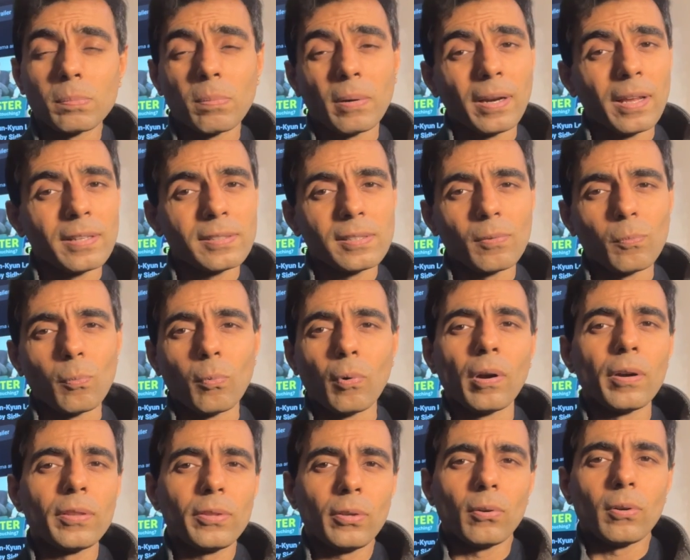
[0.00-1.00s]
But is it
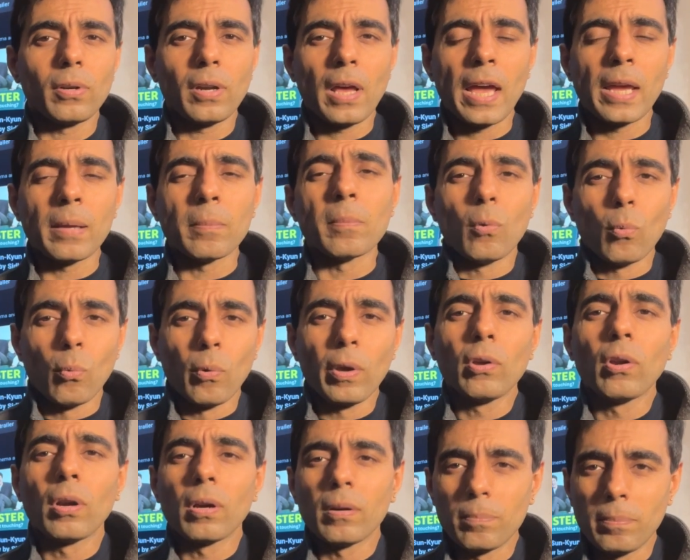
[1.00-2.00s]
worth your time? We're
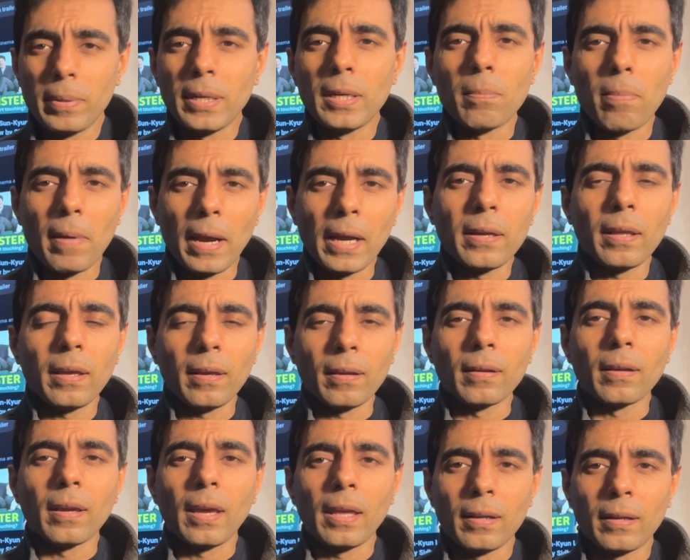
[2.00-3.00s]
going to be
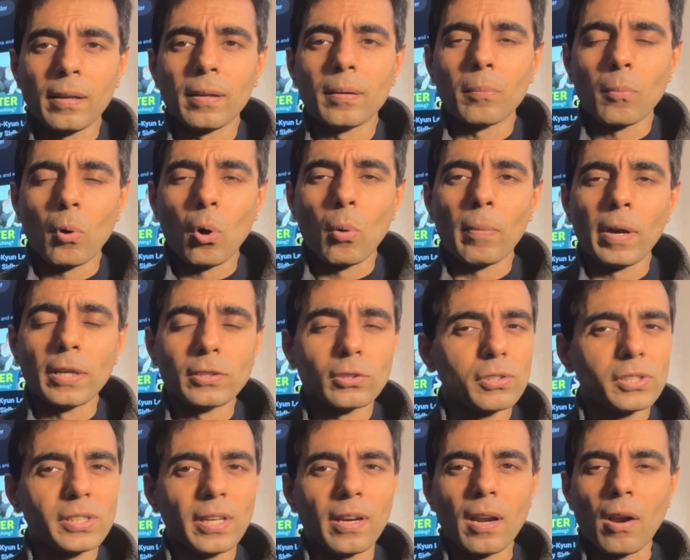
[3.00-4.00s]
debating in a moment. So
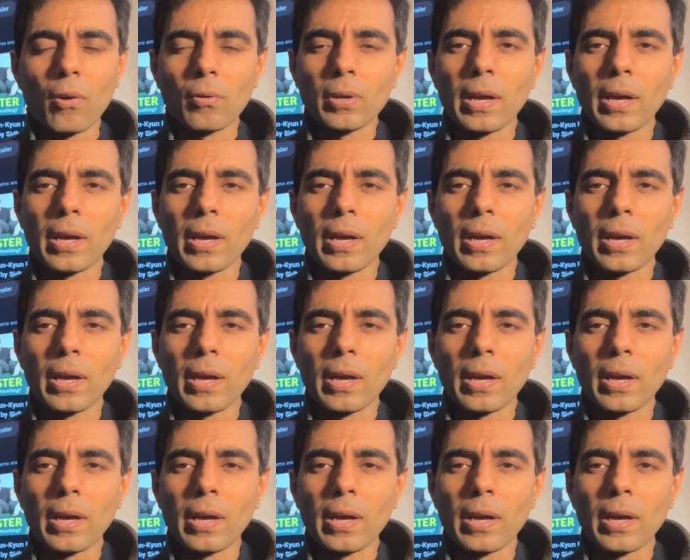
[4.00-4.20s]
stick around,